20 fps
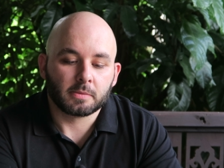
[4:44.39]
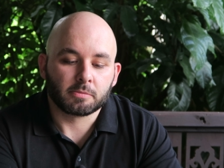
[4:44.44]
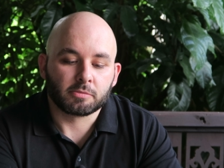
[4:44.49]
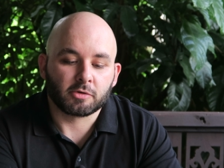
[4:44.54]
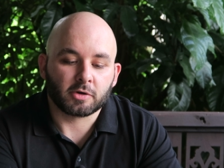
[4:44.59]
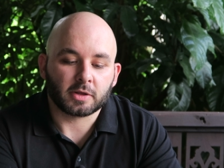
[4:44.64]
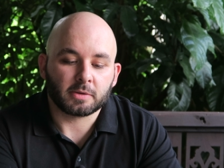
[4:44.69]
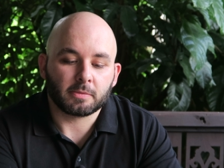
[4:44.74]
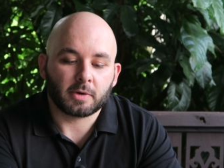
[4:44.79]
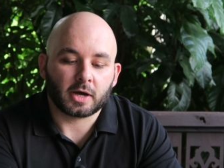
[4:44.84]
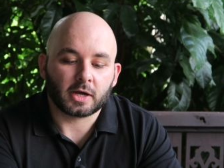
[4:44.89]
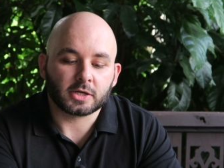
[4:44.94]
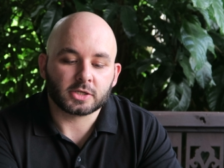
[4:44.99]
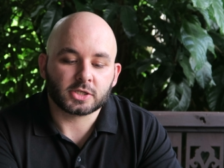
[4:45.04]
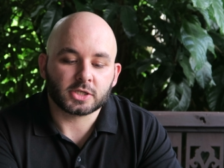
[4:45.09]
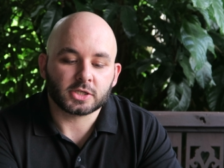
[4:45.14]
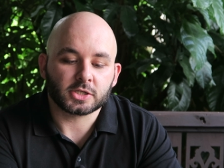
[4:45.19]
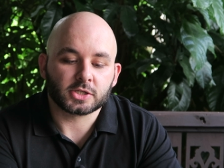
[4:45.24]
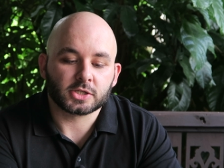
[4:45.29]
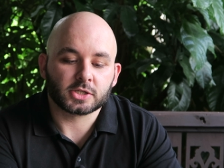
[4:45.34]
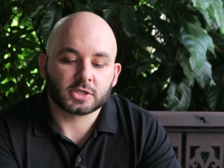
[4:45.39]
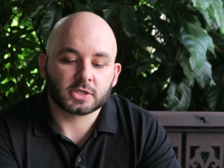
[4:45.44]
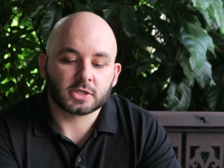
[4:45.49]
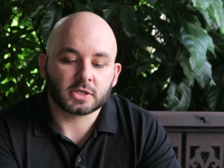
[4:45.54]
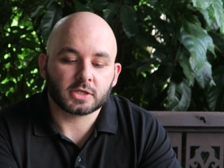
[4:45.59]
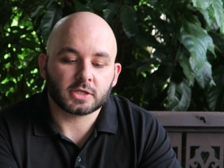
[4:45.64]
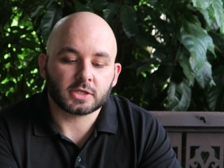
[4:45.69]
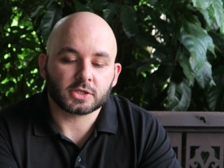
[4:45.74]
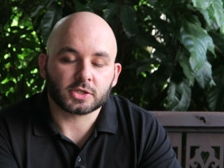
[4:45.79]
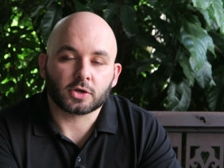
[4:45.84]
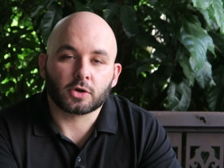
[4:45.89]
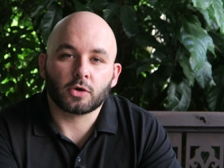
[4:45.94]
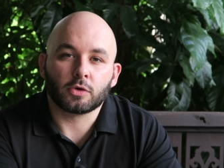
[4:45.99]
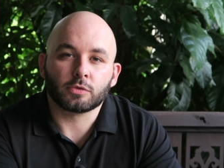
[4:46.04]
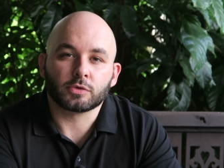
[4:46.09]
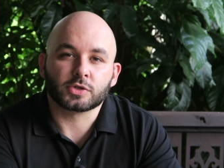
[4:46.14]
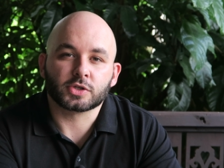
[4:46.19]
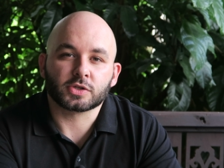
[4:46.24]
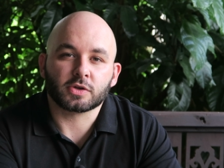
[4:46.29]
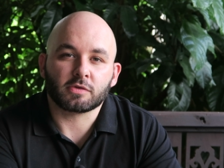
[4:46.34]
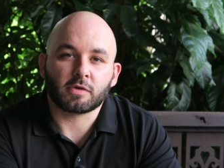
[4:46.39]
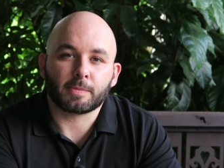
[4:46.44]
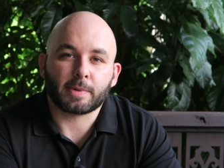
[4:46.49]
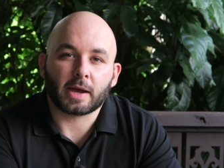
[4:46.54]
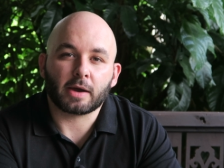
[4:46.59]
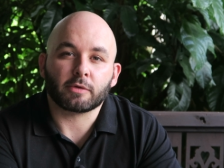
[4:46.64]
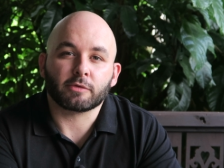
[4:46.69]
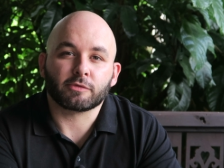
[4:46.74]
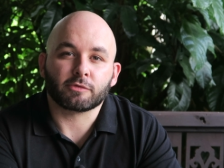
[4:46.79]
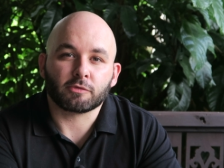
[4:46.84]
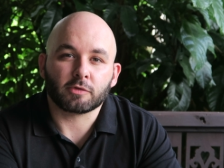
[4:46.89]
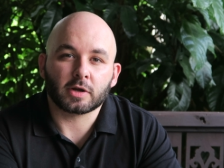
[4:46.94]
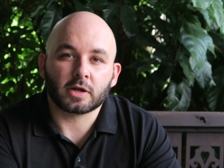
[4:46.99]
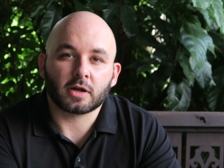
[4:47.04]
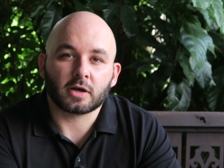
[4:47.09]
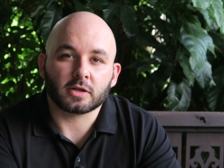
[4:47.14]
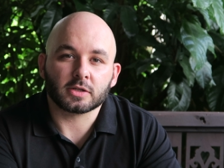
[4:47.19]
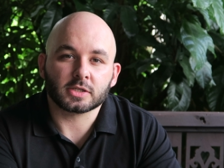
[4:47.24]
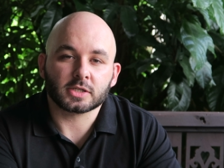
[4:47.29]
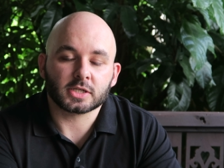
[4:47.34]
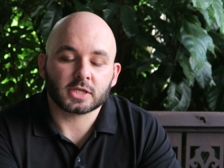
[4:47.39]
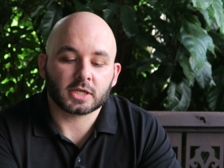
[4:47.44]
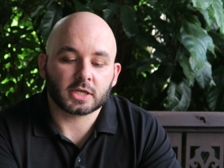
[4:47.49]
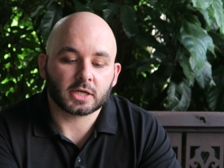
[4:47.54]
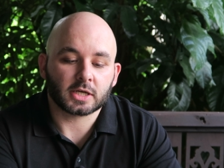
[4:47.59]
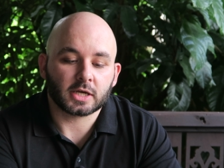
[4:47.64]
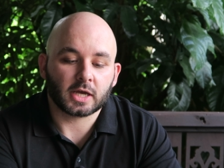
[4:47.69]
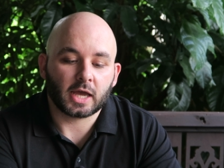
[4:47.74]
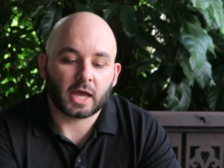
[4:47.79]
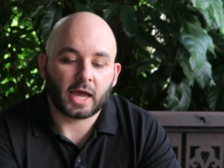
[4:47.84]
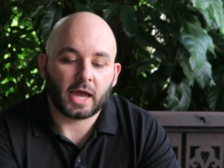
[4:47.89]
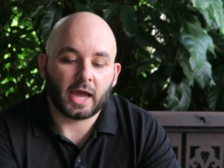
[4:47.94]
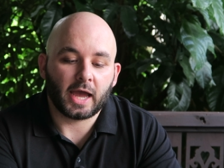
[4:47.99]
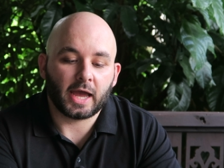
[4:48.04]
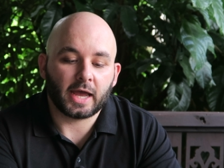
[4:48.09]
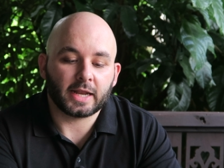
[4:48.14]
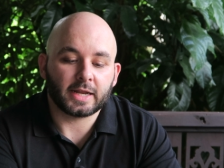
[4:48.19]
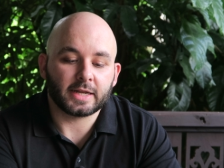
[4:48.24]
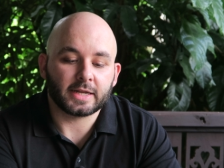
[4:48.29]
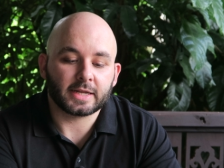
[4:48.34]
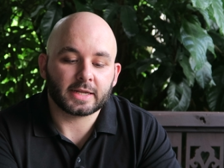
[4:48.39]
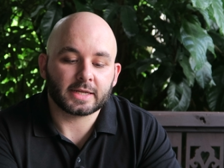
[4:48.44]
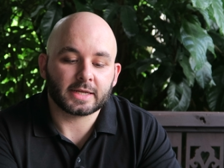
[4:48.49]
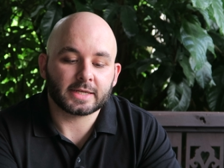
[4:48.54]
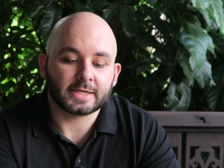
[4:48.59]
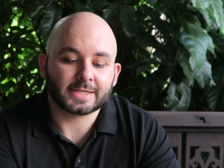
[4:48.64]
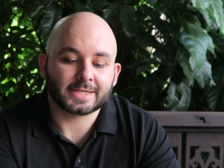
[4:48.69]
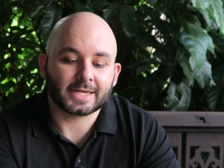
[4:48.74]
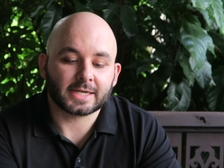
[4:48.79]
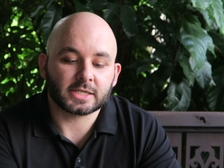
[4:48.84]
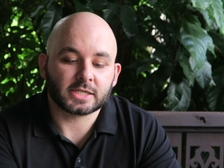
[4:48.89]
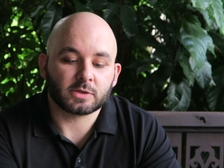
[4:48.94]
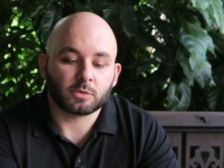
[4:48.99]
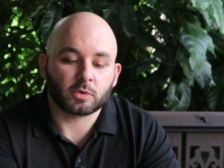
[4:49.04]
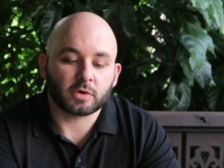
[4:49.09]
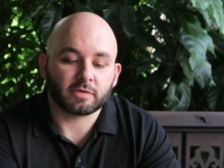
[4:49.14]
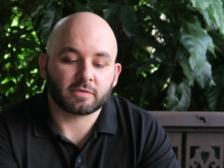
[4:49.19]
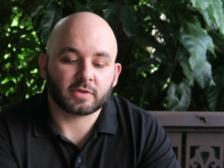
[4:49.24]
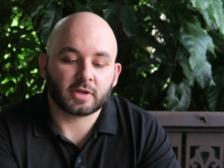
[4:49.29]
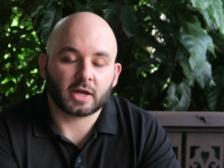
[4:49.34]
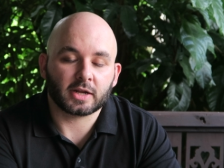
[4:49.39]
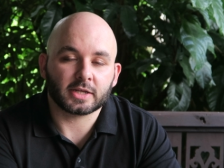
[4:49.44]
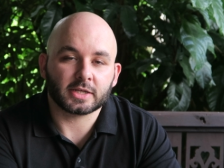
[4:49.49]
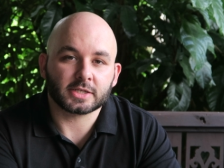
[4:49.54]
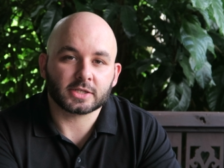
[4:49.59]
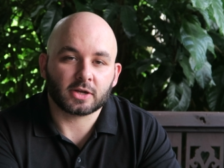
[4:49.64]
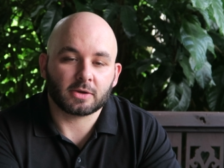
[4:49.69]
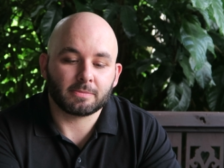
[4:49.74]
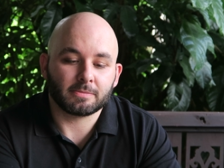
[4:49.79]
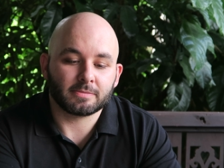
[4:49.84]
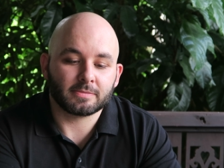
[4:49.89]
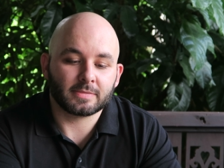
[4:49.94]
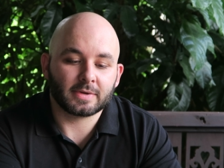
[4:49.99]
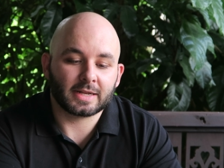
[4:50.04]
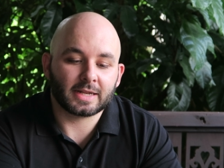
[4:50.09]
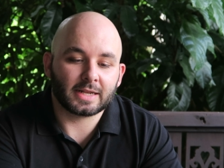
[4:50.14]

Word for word: Pretty much, it's it's a course about freelancing, and essentially what I've done is I'm